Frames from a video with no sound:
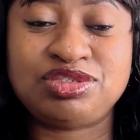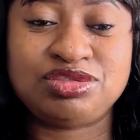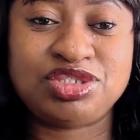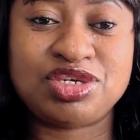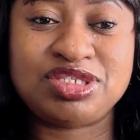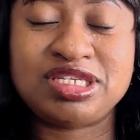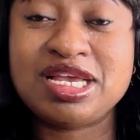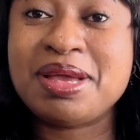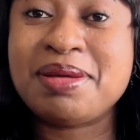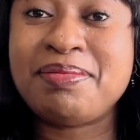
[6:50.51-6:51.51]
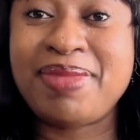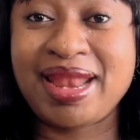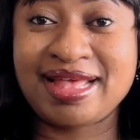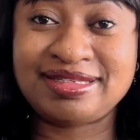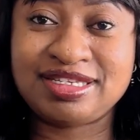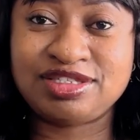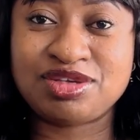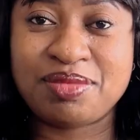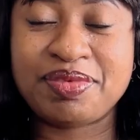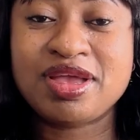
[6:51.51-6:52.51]
to just balance it
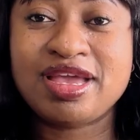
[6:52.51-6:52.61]
up.